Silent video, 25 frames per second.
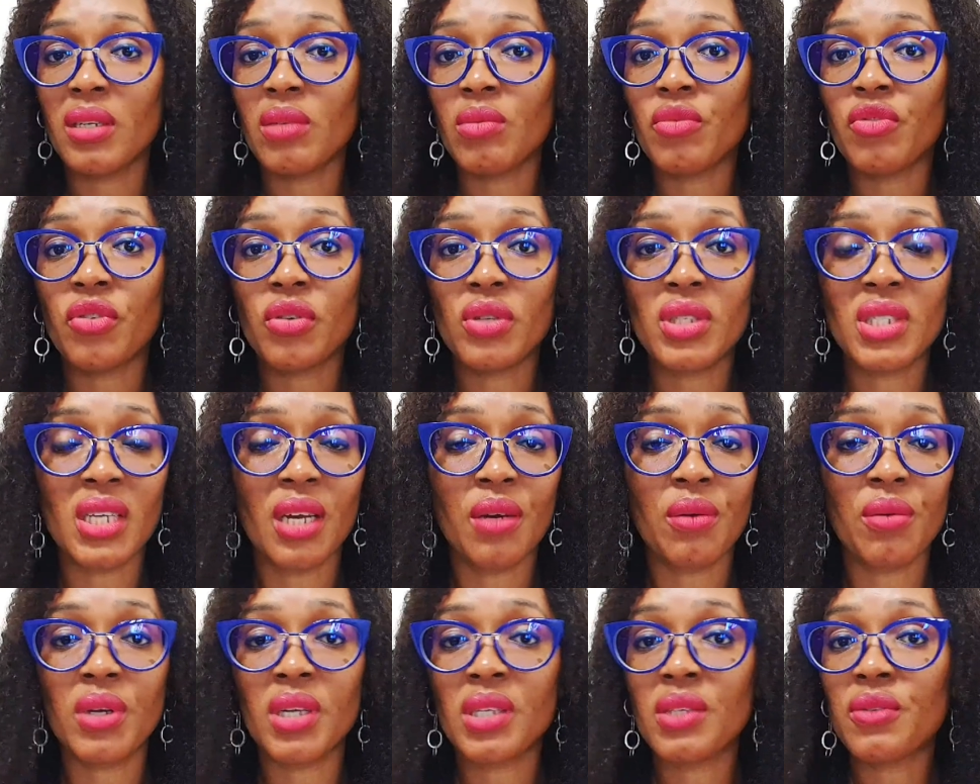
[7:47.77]
Funds
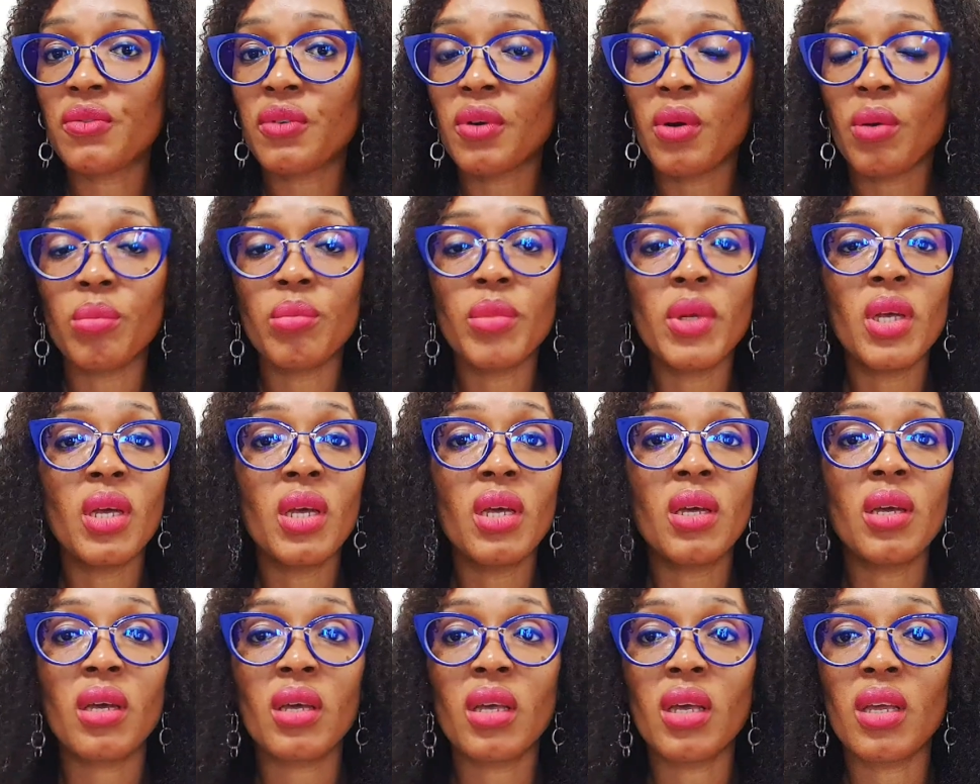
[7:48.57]
are raised from
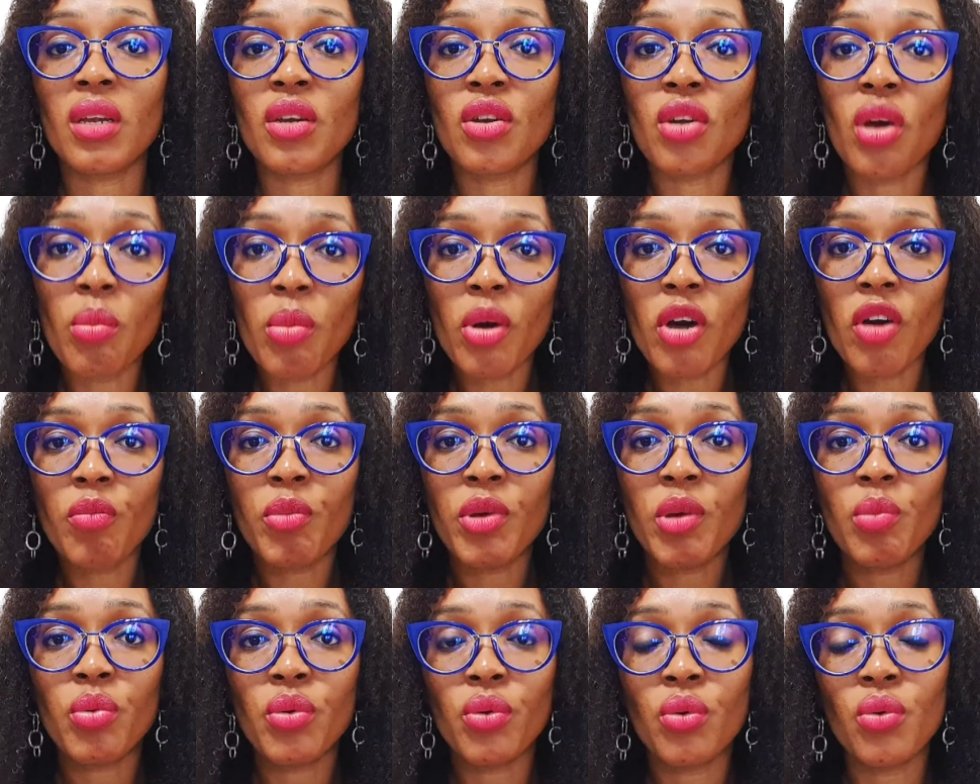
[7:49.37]
a number of
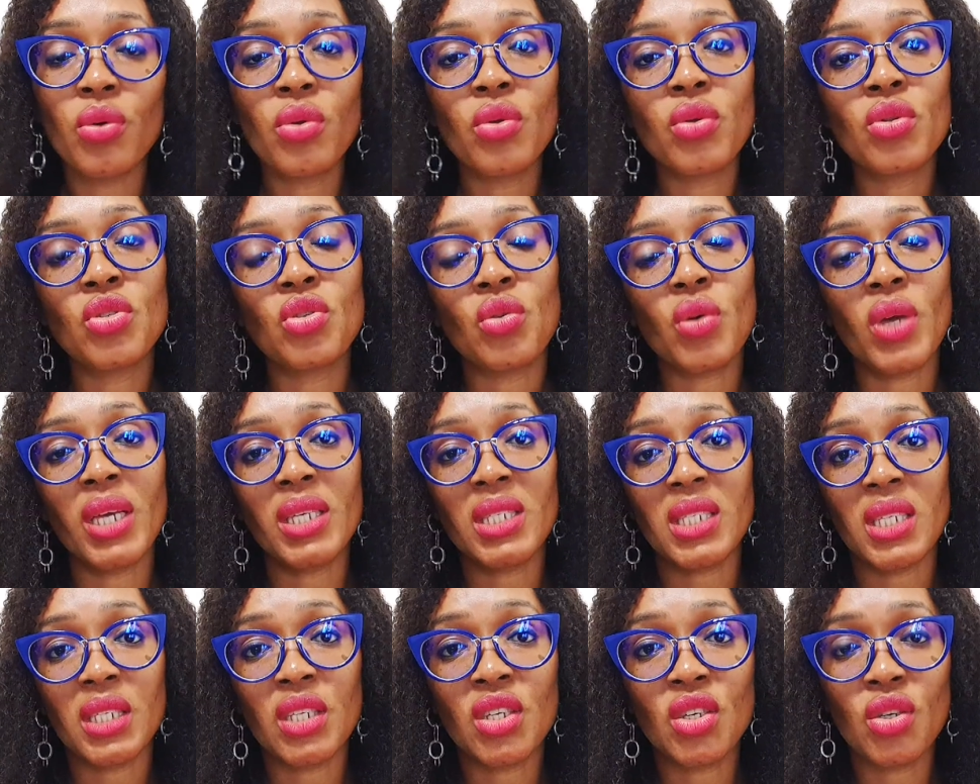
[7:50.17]
people to
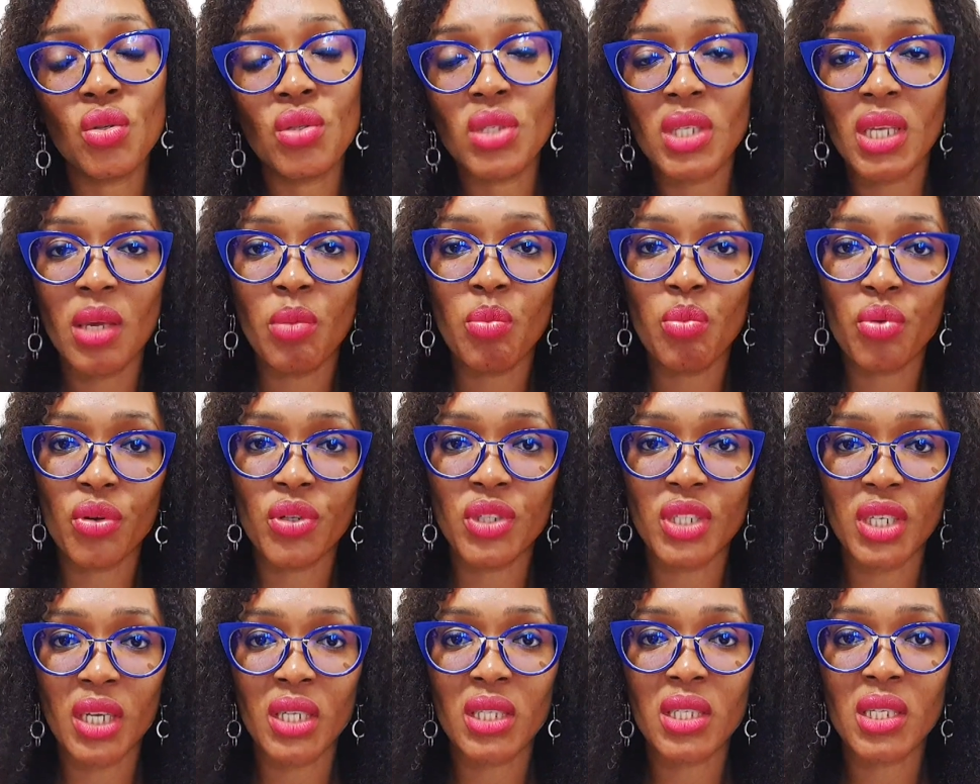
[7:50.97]
execute a
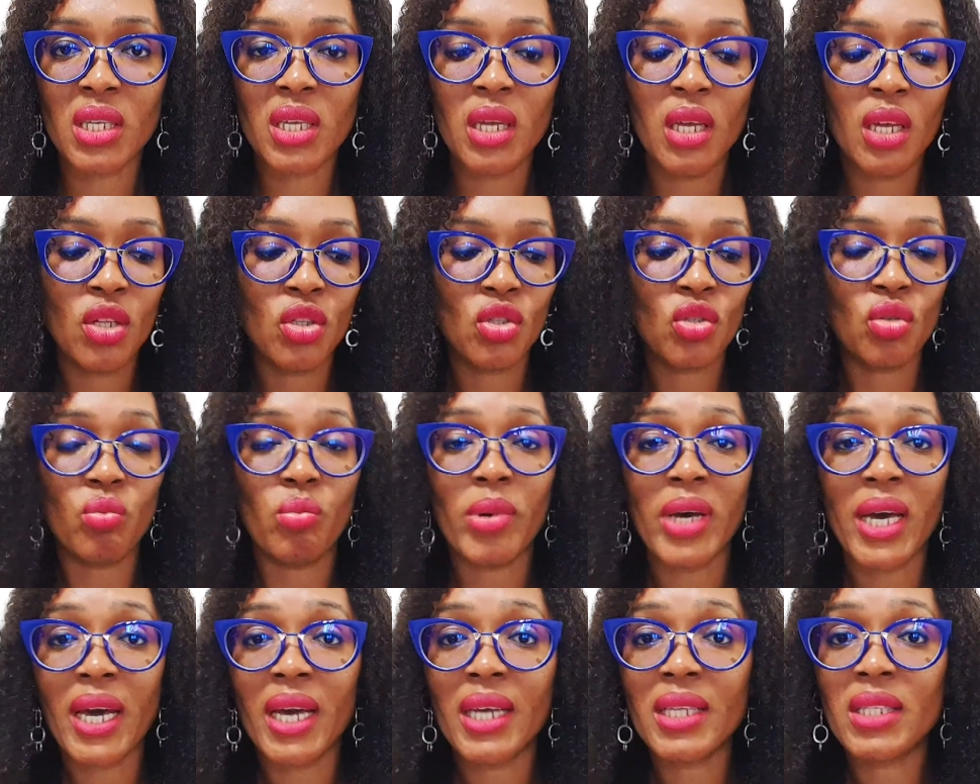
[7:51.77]
project, to
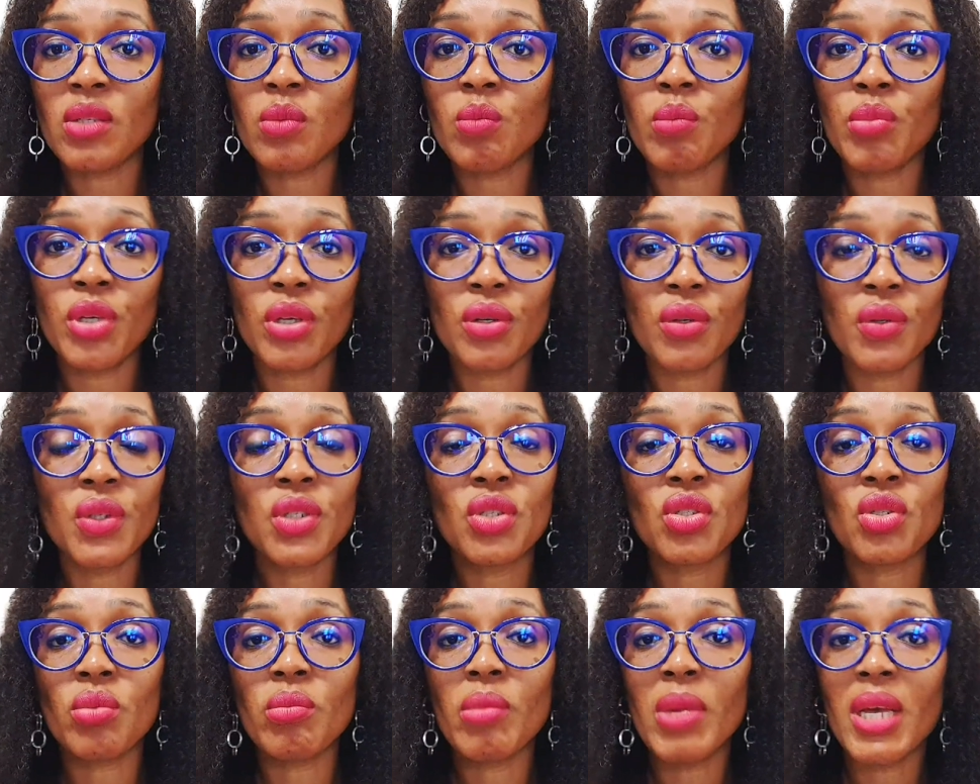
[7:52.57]
buy, to build,
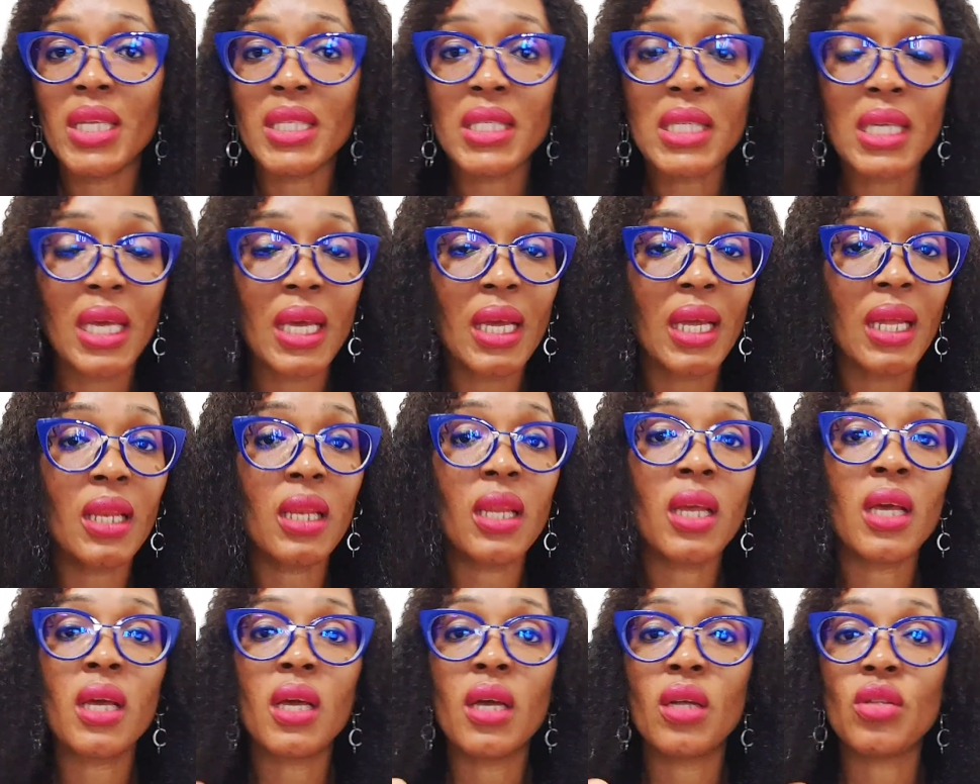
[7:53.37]
to
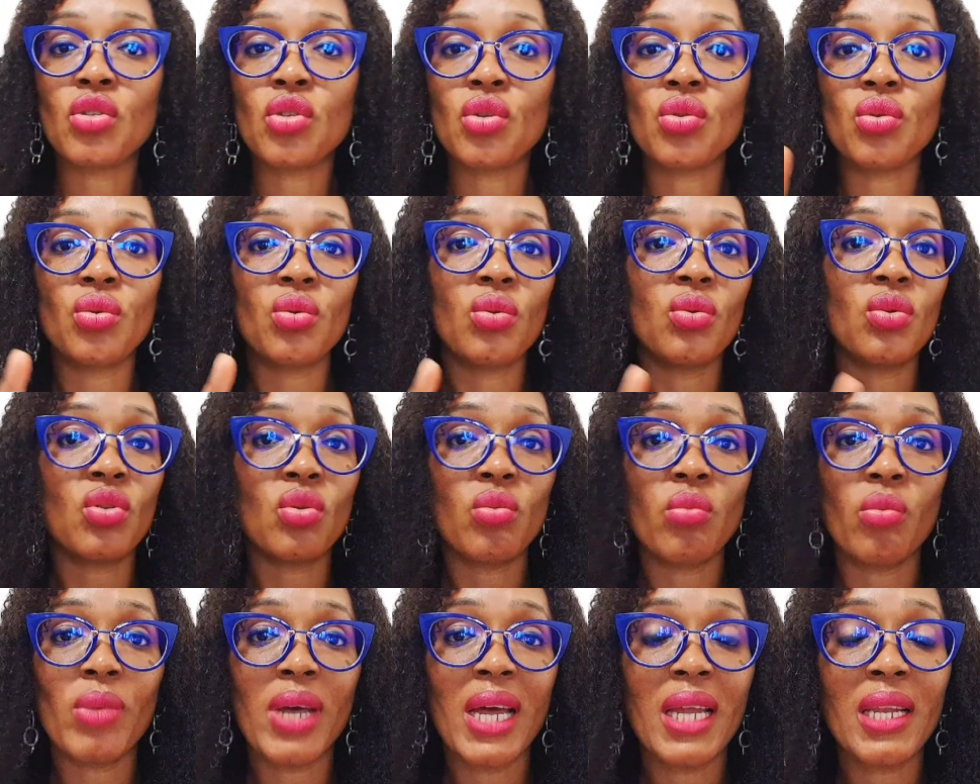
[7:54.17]
maintain,
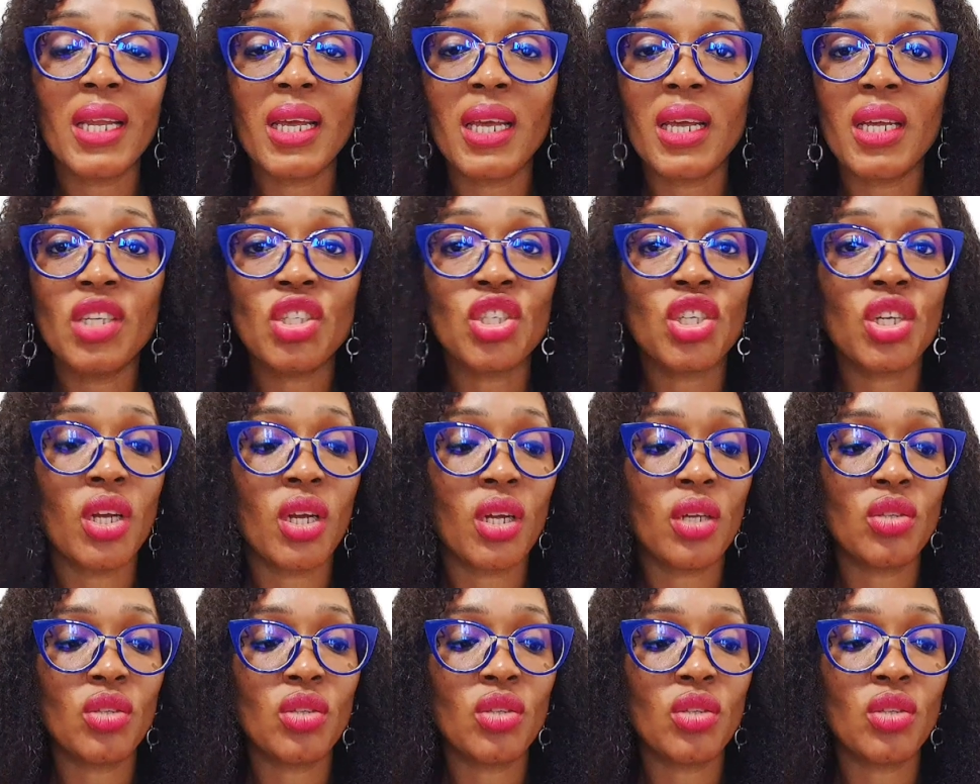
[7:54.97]
to manage,